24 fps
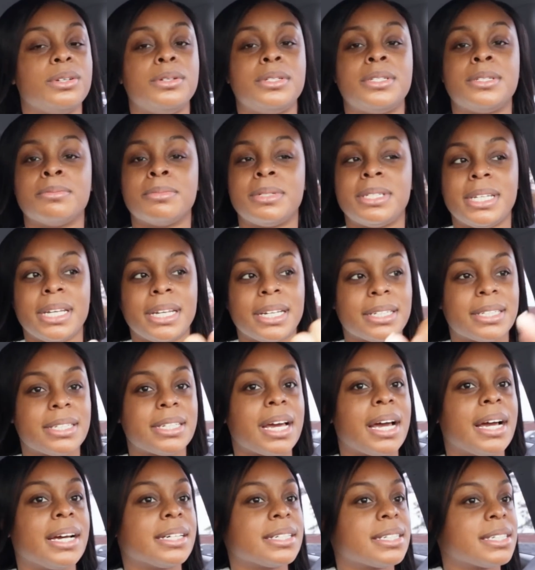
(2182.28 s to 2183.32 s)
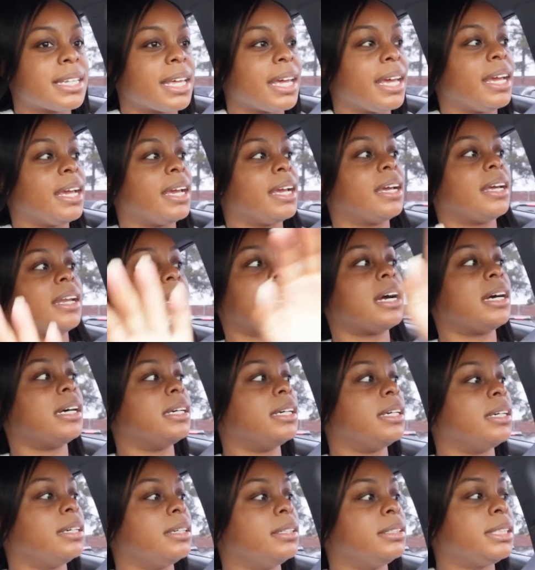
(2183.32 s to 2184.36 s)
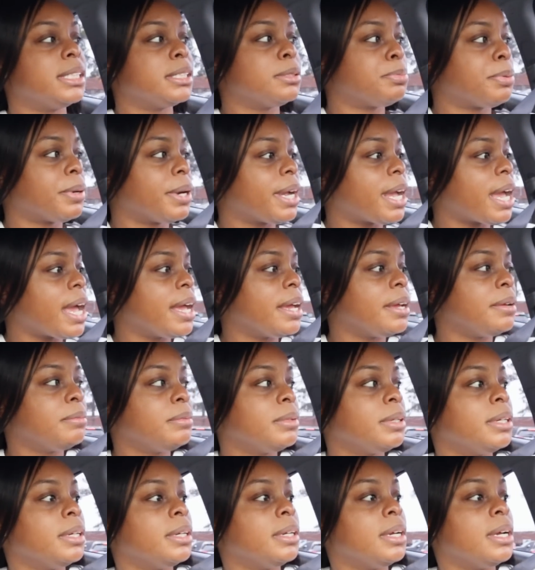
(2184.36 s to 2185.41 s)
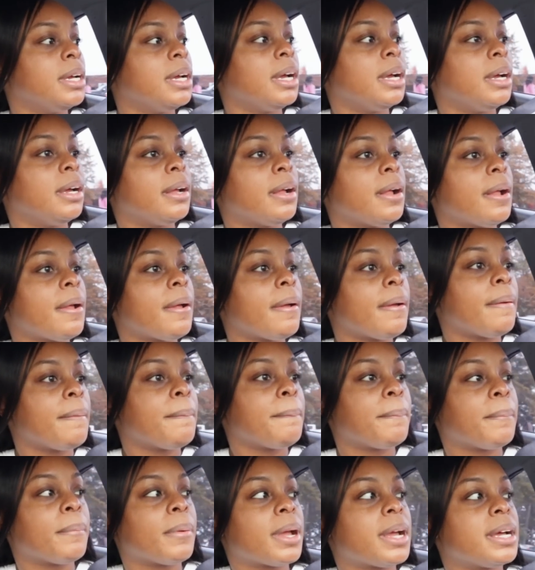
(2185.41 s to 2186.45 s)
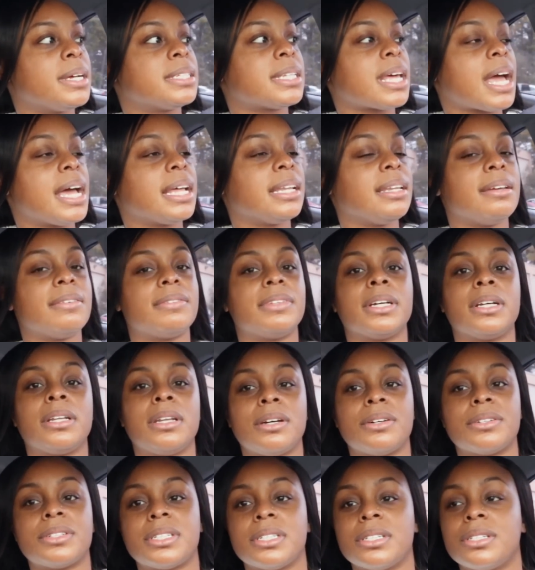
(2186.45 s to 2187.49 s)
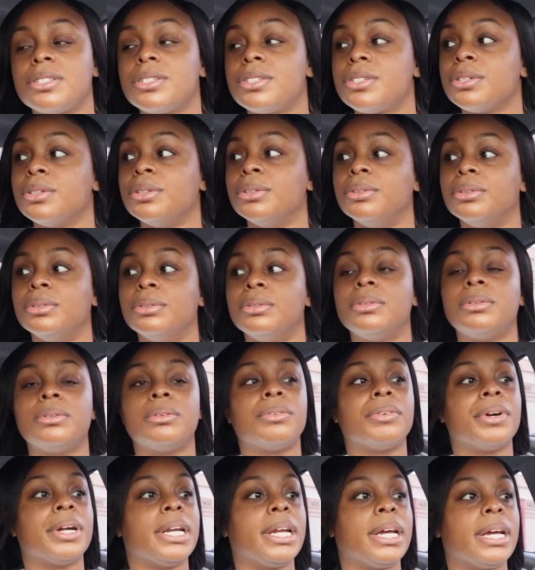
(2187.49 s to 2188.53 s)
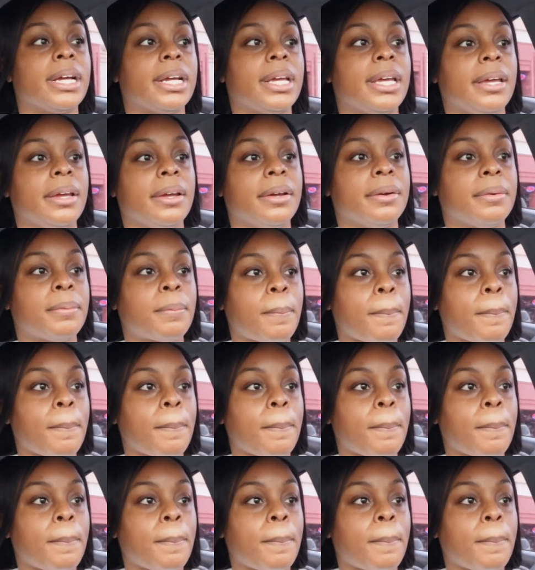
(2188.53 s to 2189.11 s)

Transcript: some TikToks and uh, just pregame. Because I live the closest to Rena and Kia.